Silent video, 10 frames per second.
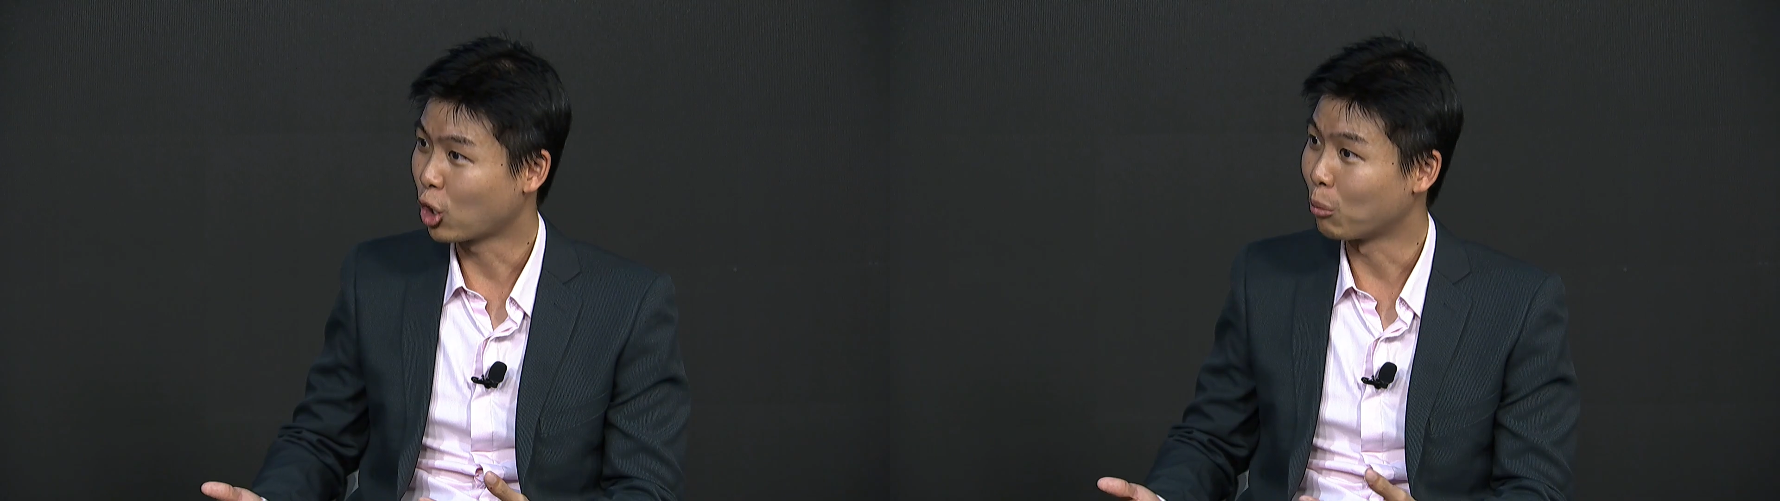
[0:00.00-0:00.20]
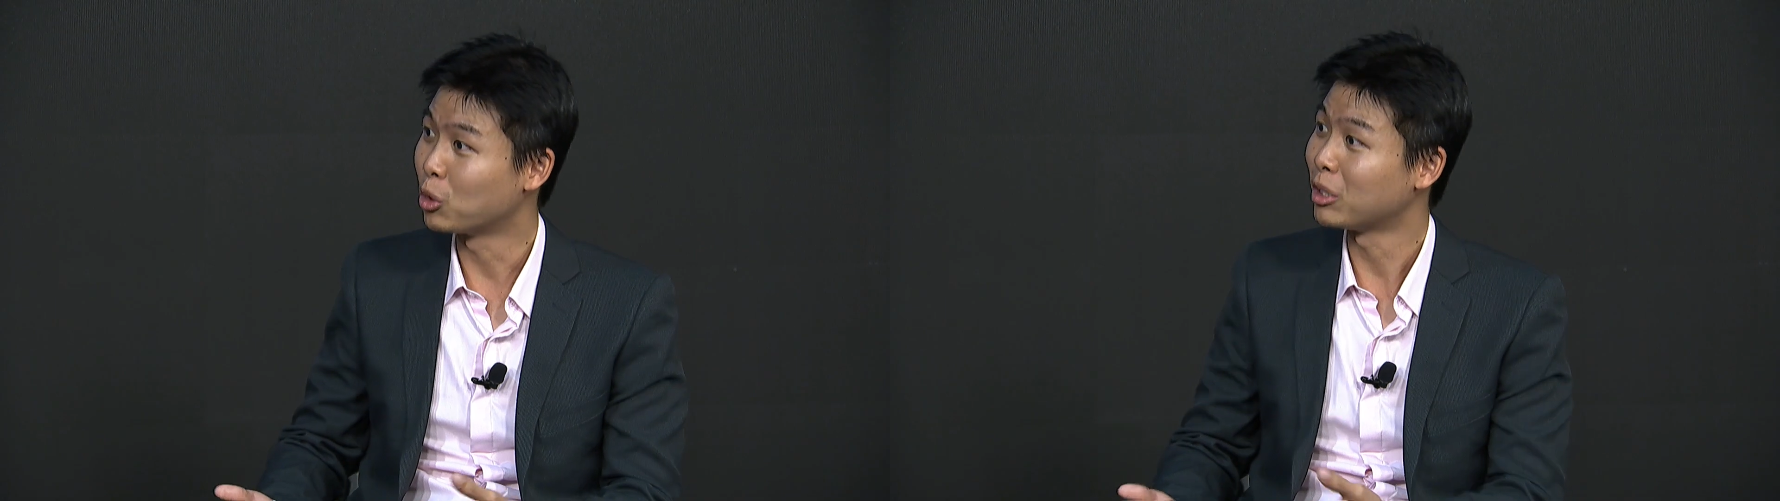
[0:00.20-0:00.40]

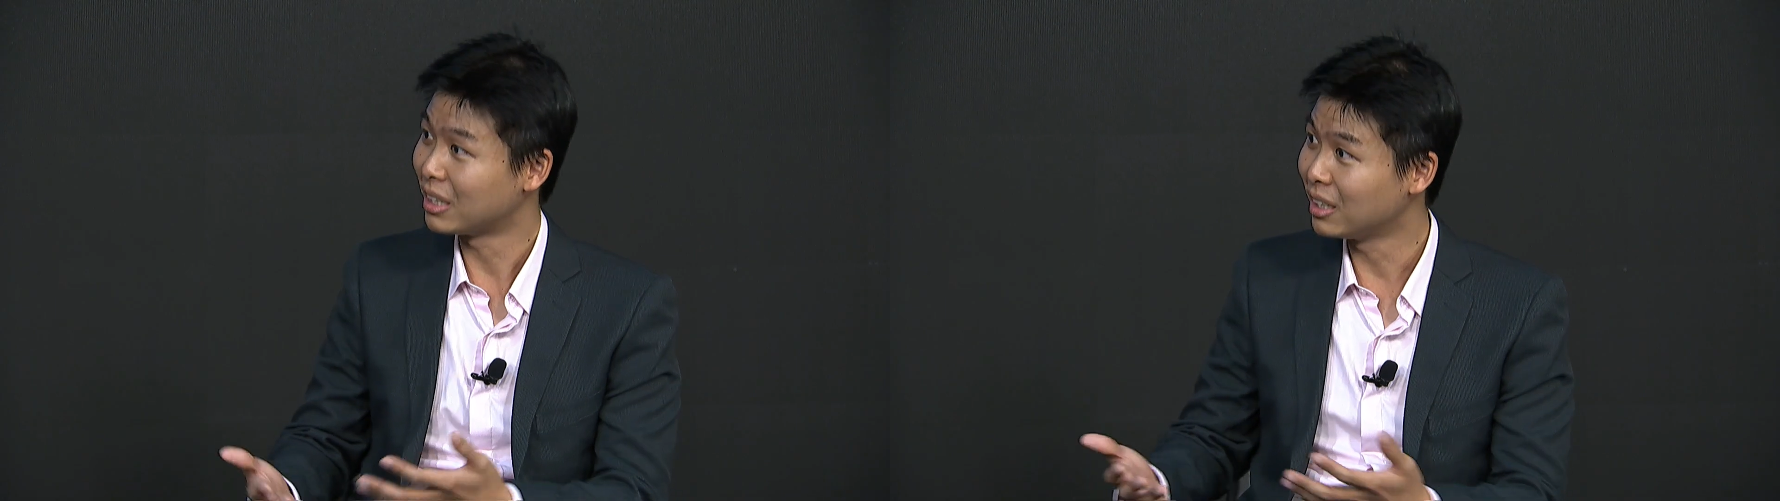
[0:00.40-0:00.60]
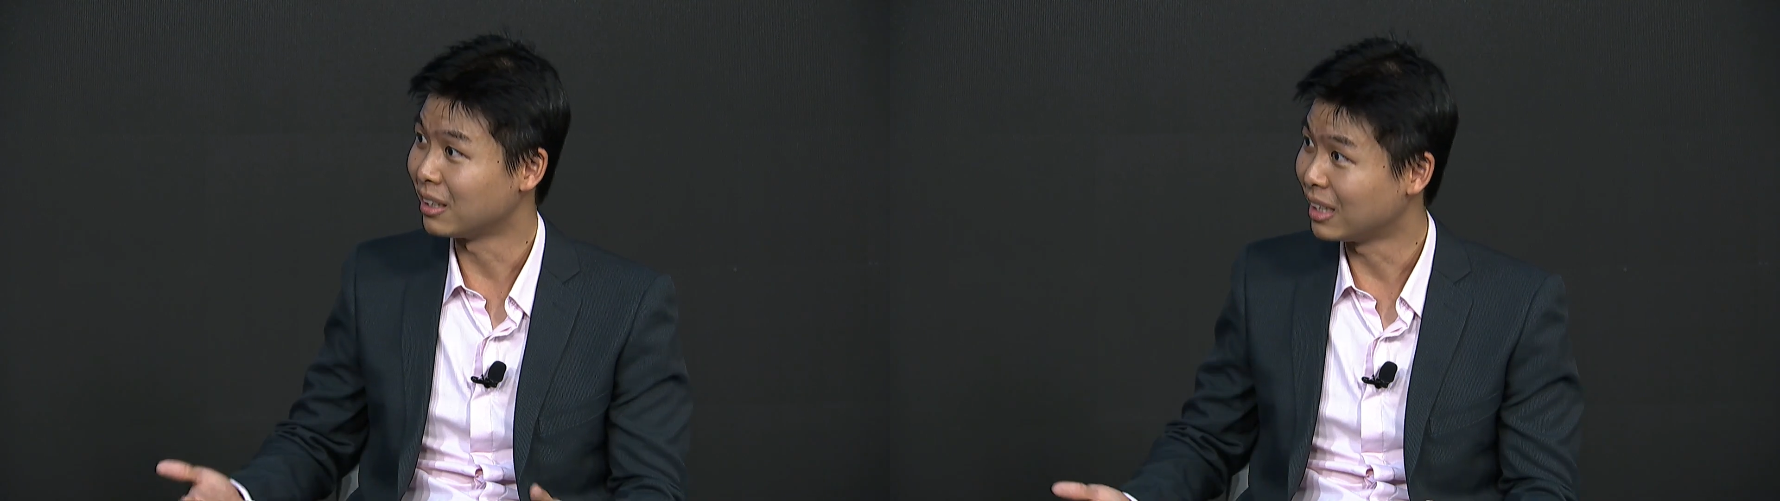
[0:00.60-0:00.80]

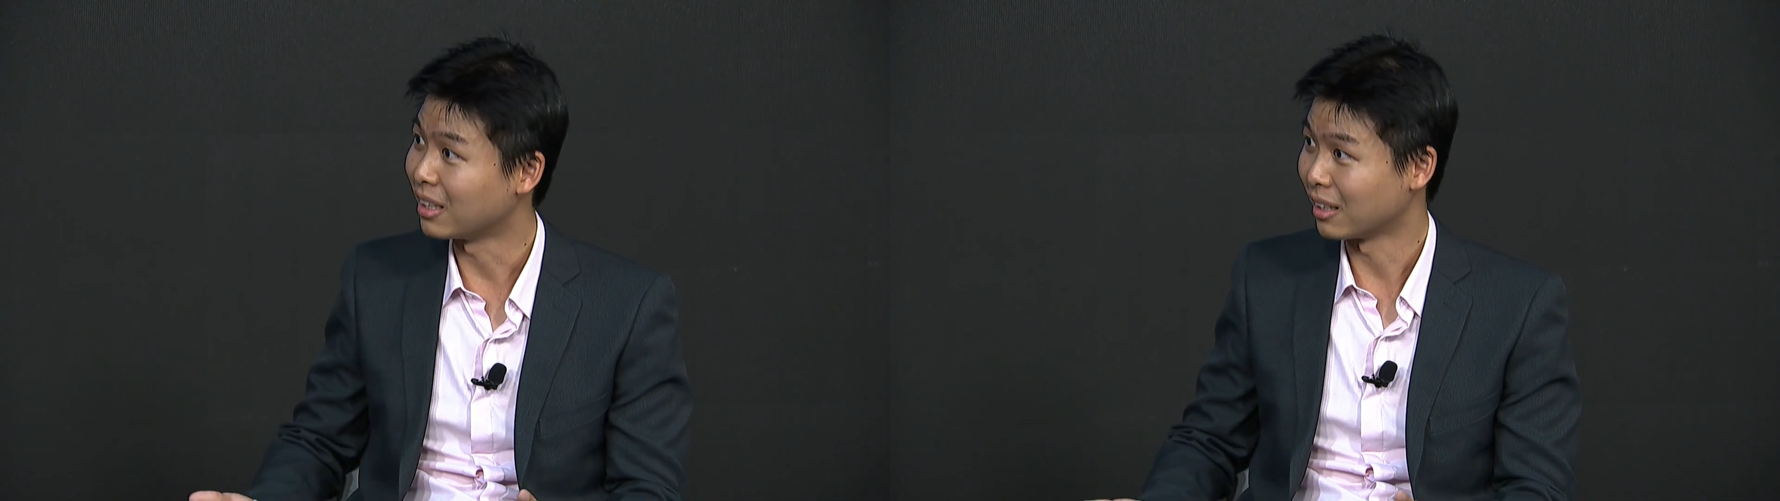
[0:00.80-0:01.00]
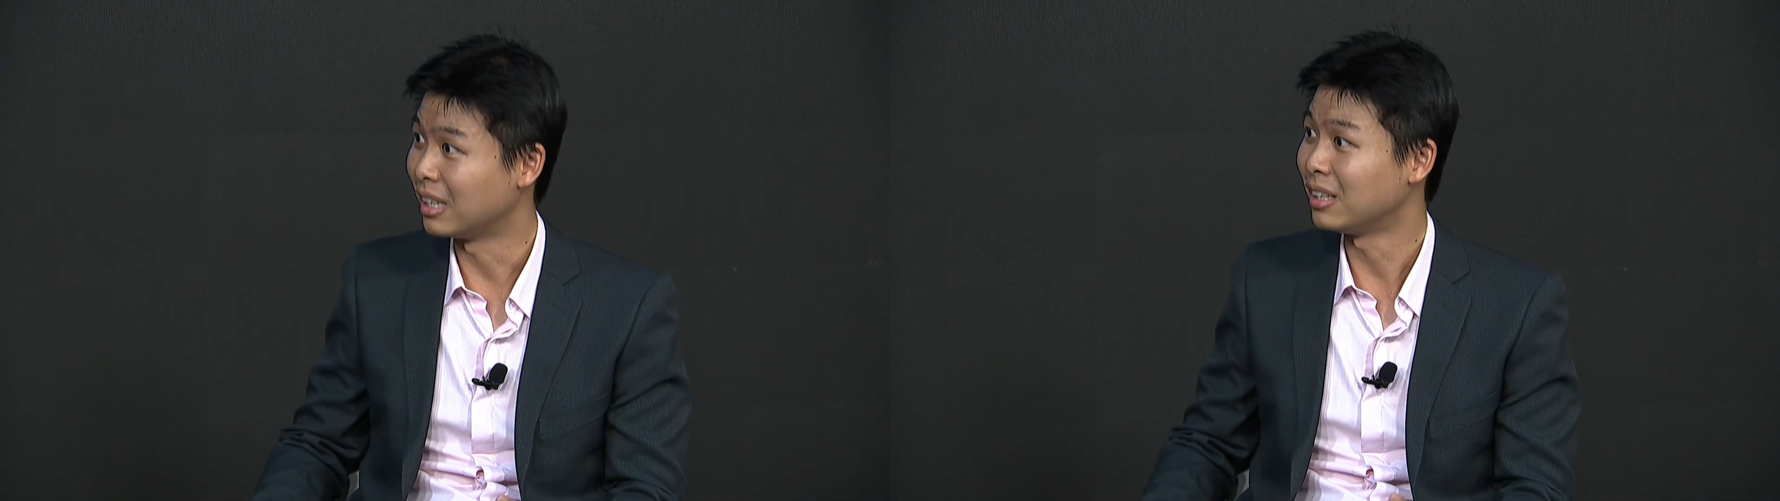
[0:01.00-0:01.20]
community in
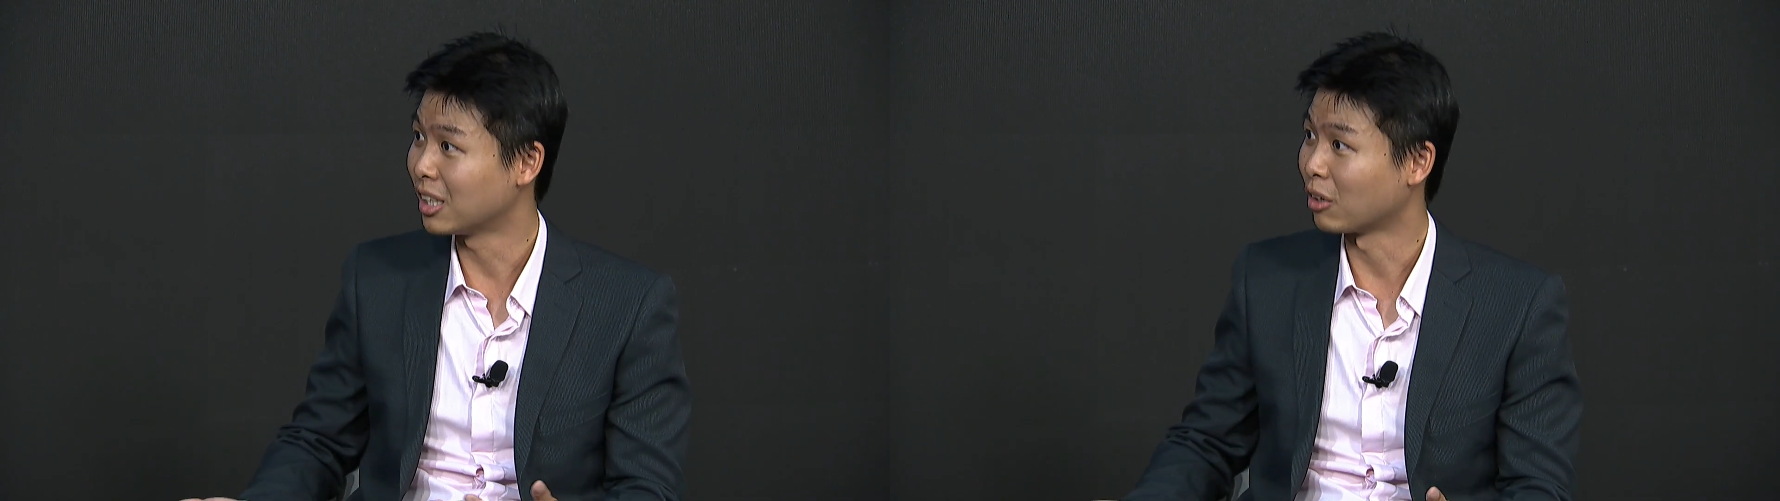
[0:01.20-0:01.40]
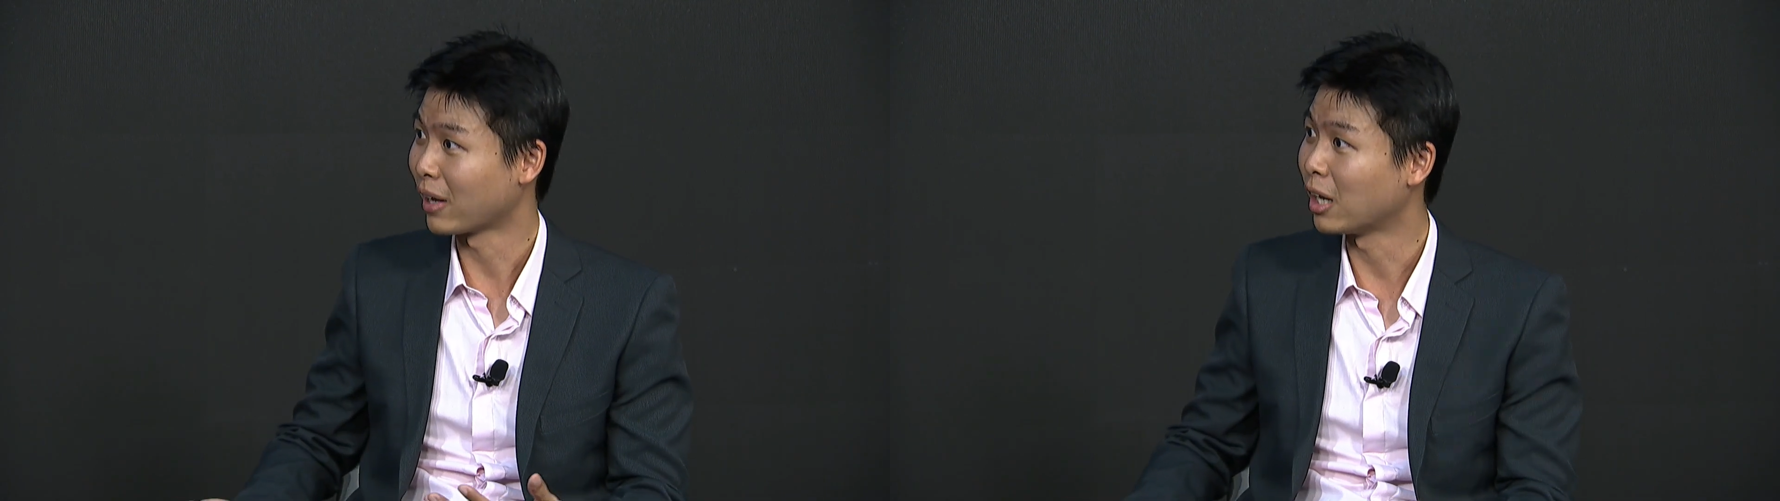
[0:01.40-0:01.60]

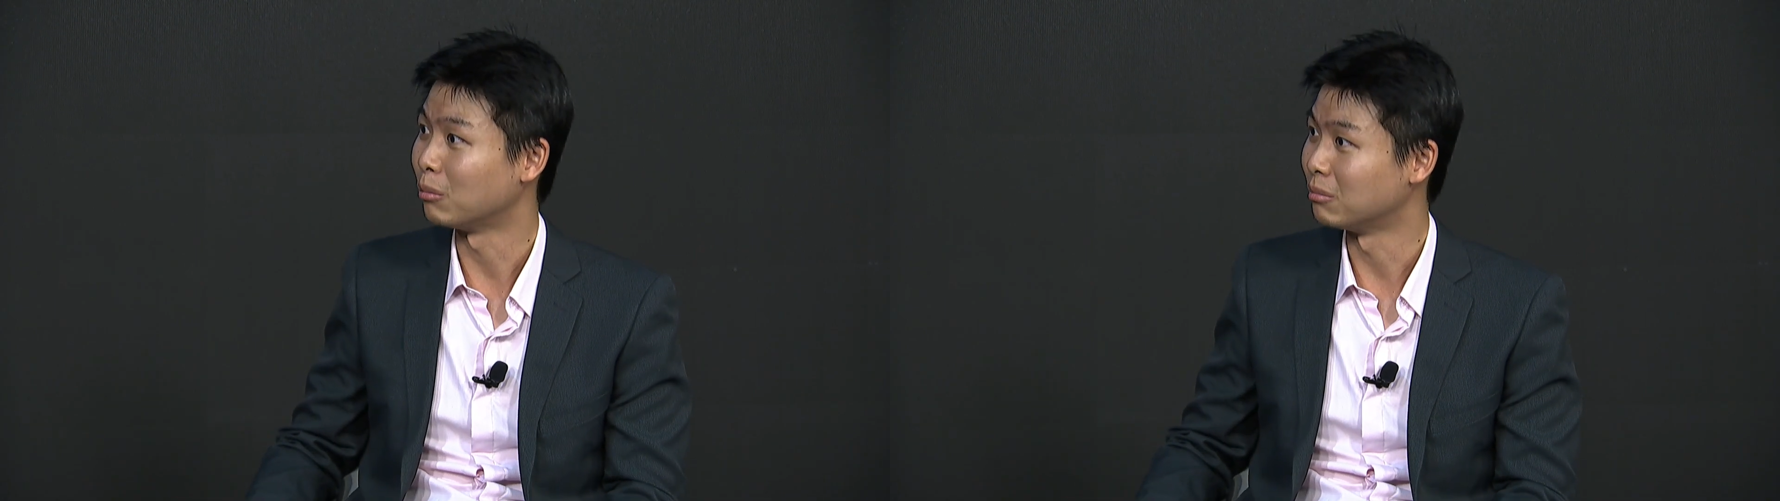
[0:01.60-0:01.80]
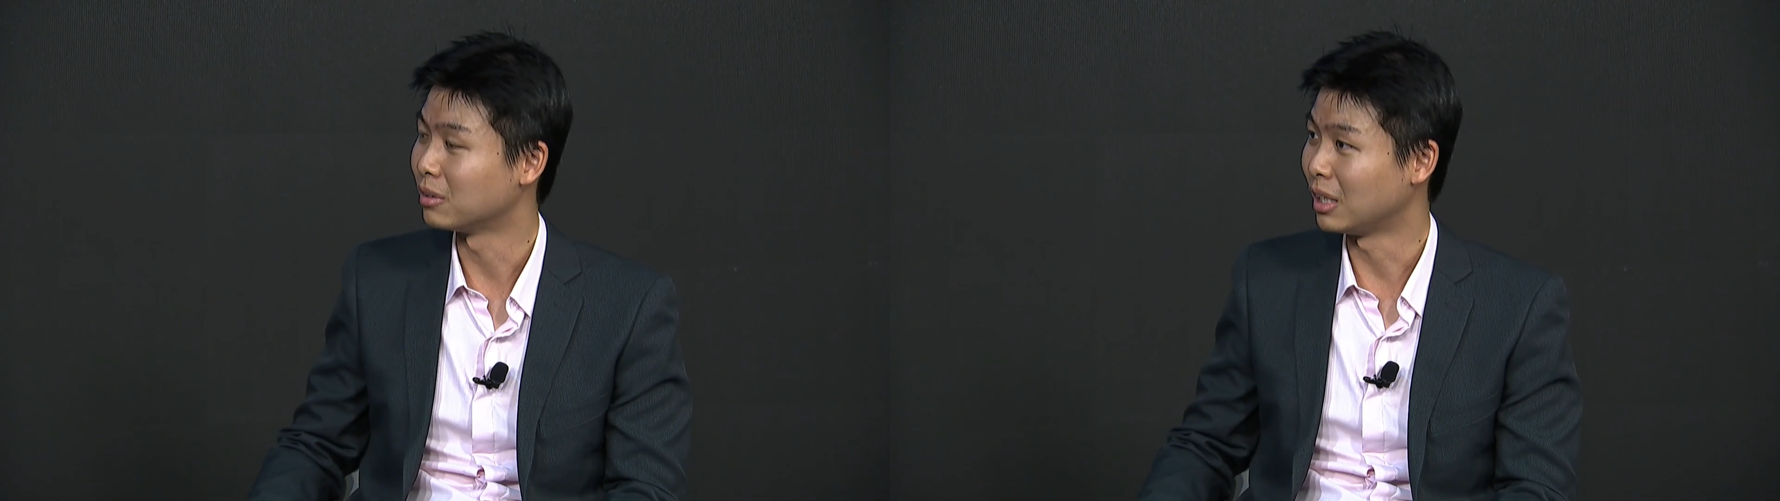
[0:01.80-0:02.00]
need of help,